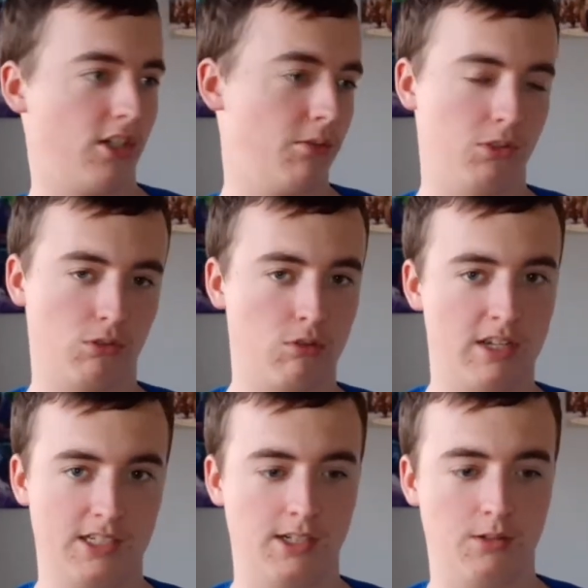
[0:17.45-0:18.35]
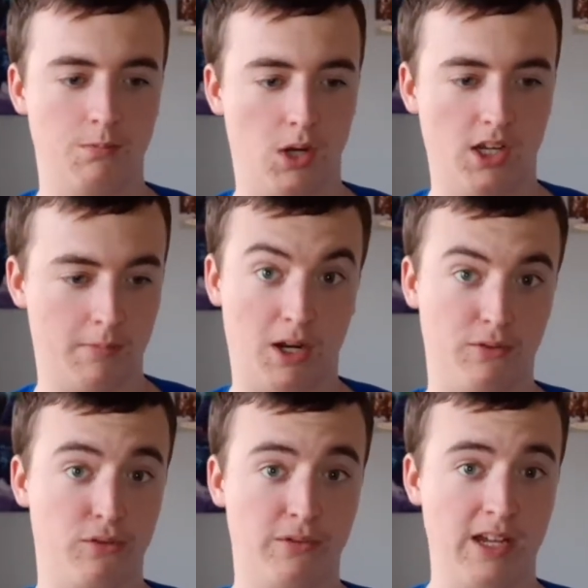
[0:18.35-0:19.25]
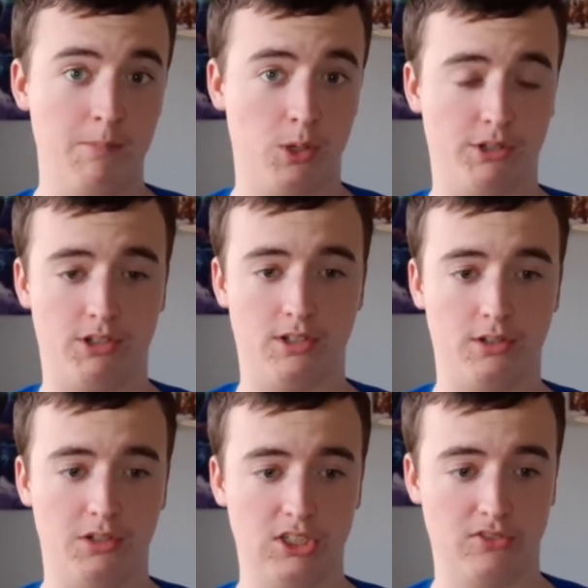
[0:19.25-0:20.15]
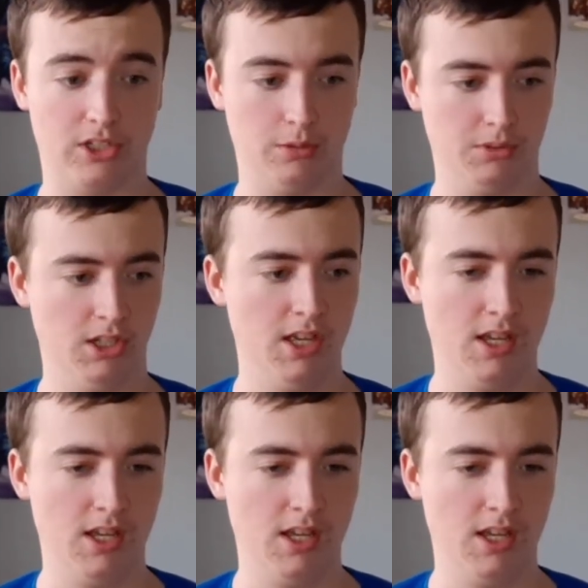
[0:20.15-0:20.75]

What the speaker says: I was requested by Marvel Fanboy to do these films.